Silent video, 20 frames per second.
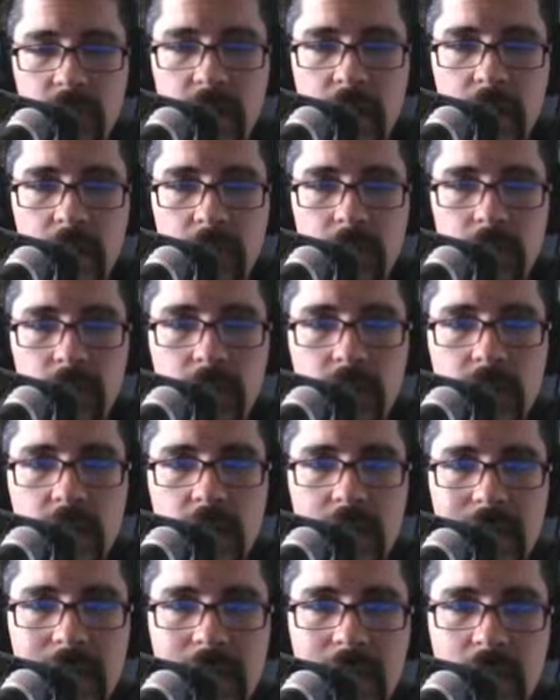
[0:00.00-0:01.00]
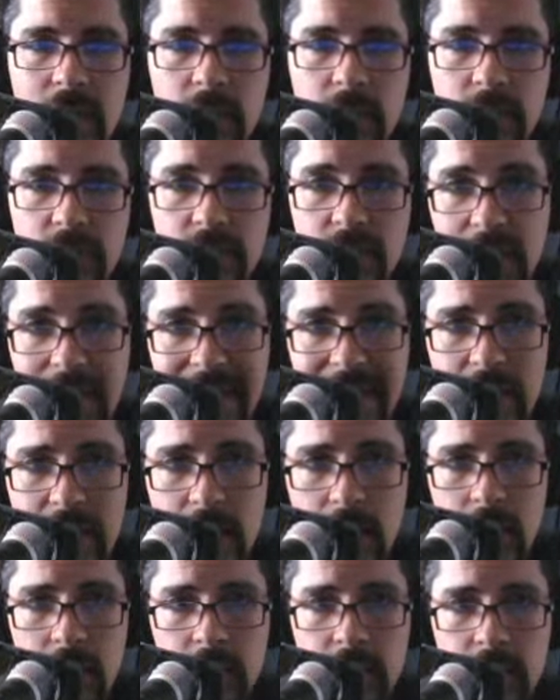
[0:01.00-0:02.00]
daughters. But to
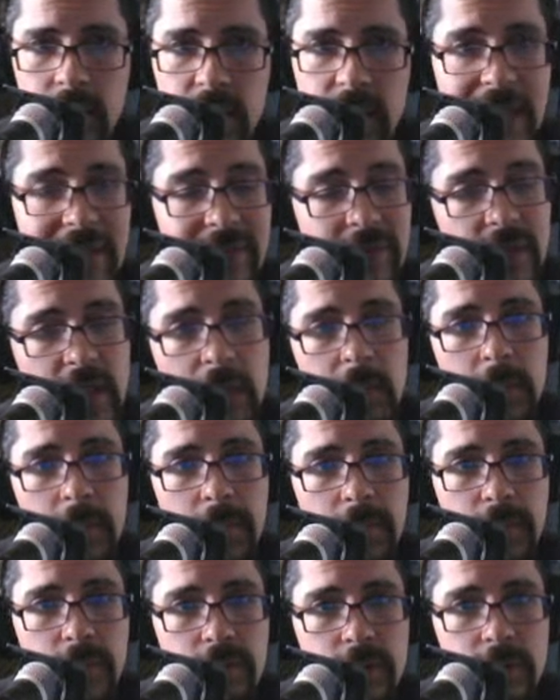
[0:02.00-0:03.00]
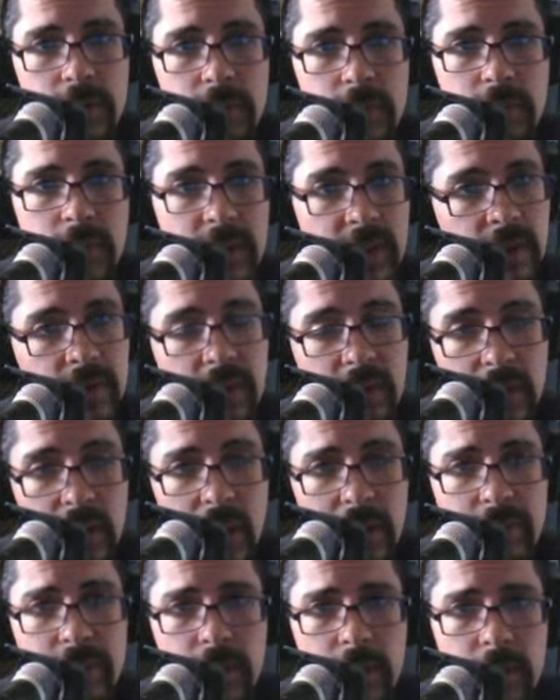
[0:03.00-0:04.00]
Hannah he gave a double portion, because he
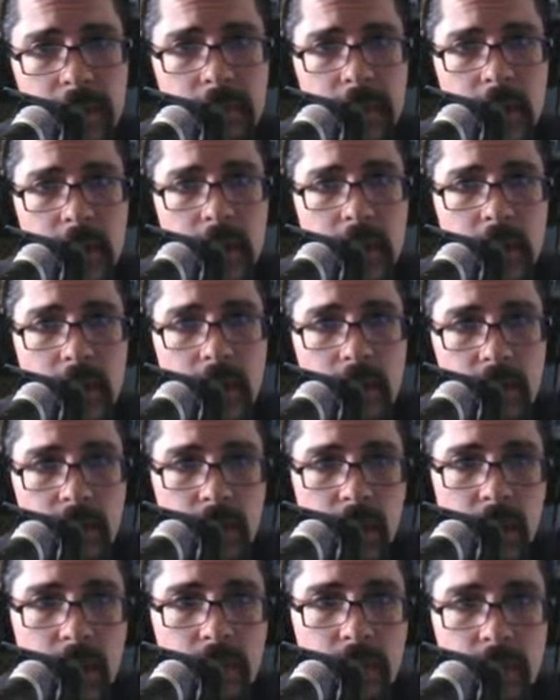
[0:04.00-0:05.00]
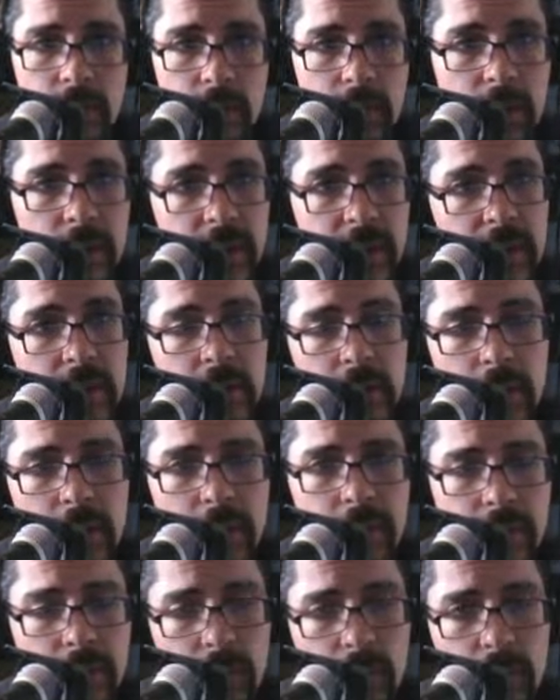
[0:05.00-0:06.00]
loved her, though the Lord had
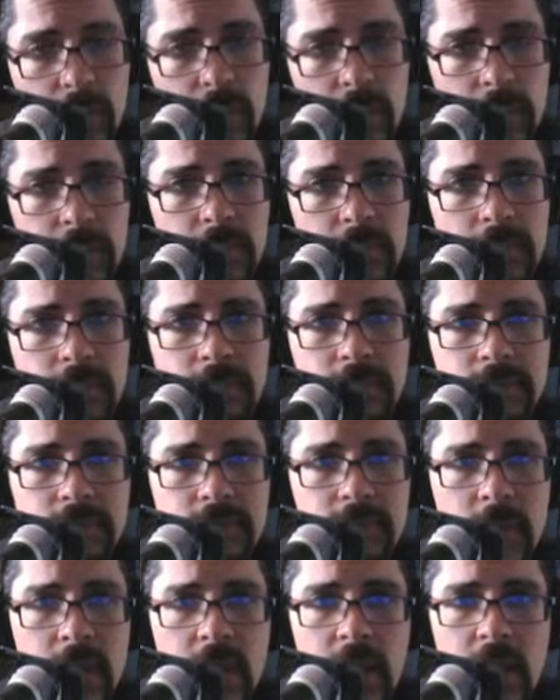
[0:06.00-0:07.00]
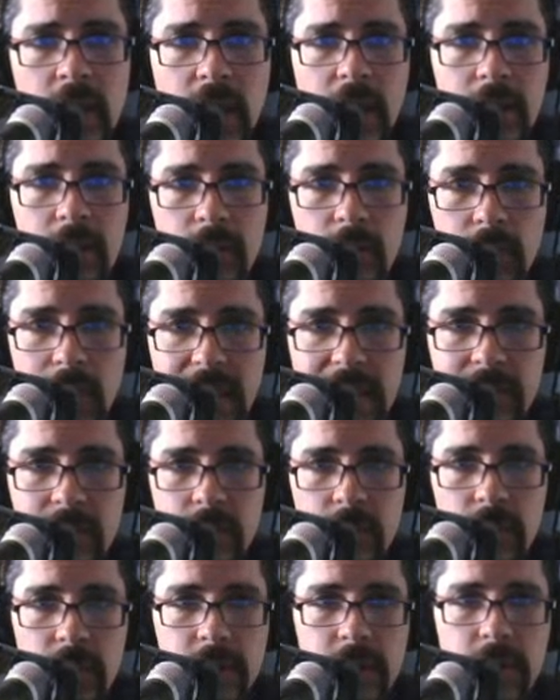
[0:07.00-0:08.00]
closed her womb. And her
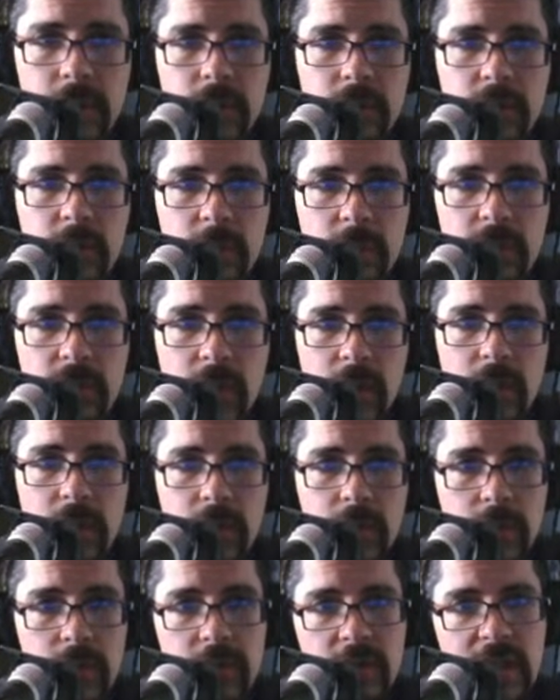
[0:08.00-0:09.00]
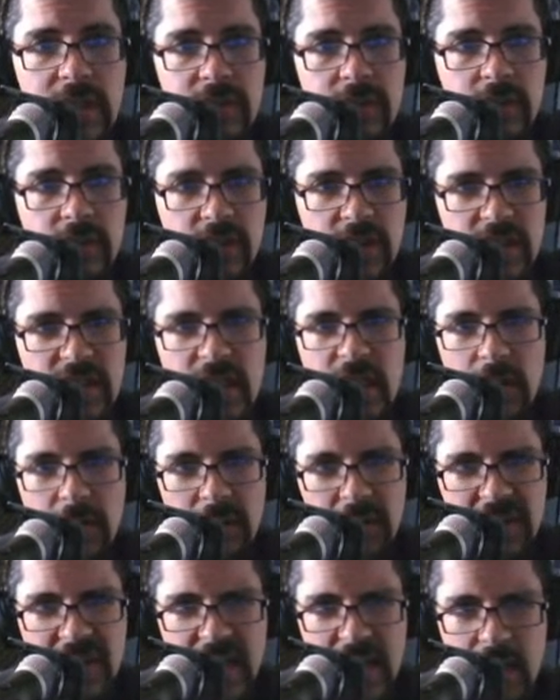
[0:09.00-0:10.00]
rival used to provoke her grievously, to
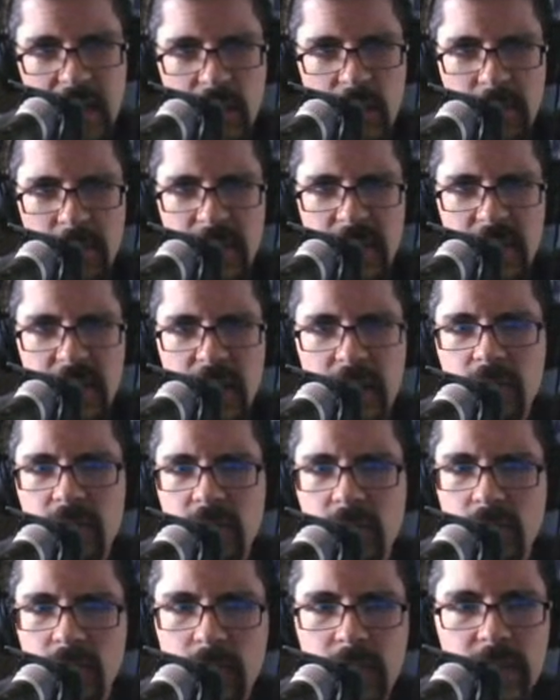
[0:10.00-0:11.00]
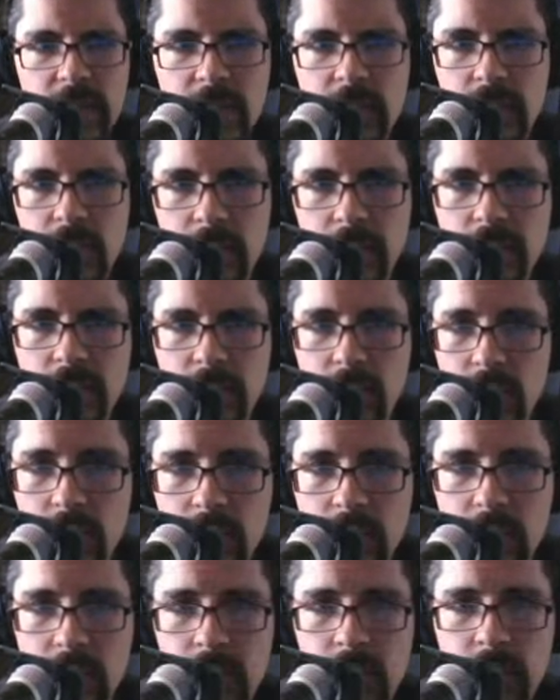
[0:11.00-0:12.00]
irritate her, because the Lord had closed her
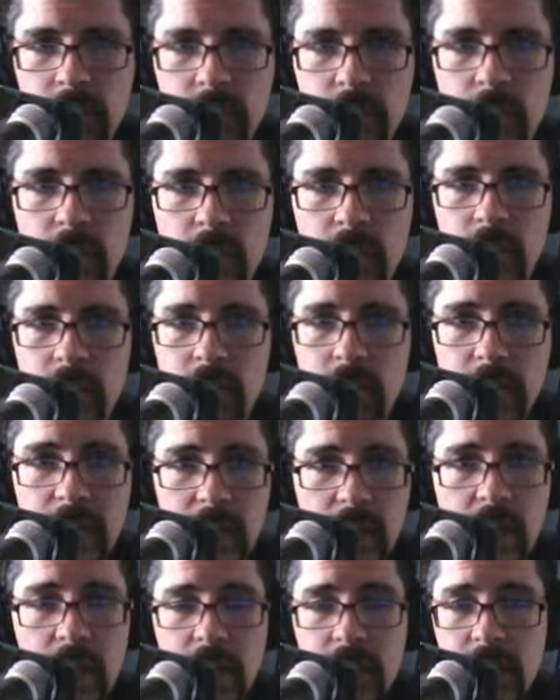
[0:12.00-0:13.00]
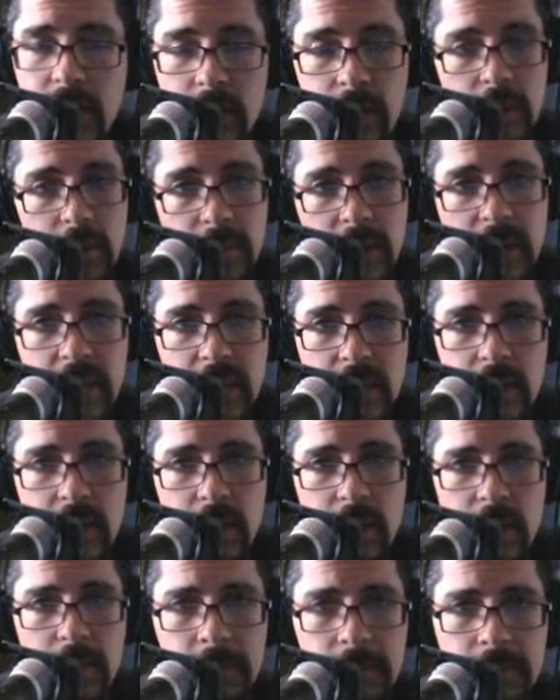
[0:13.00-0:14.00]
womb. So it went on year by
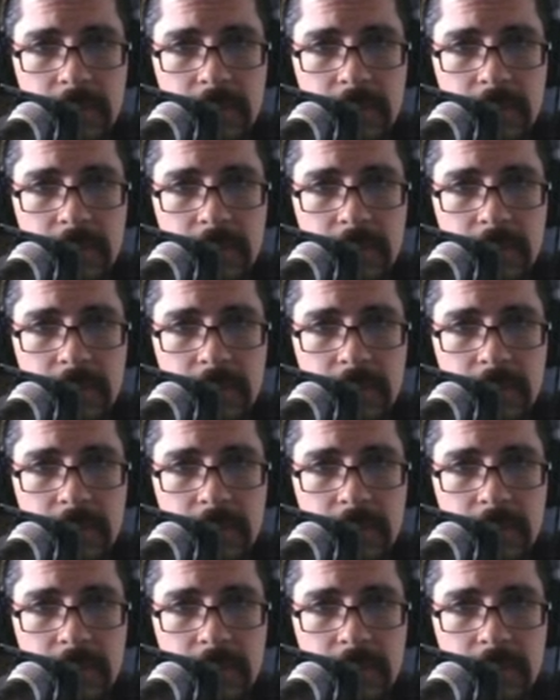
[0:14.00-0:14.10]
year.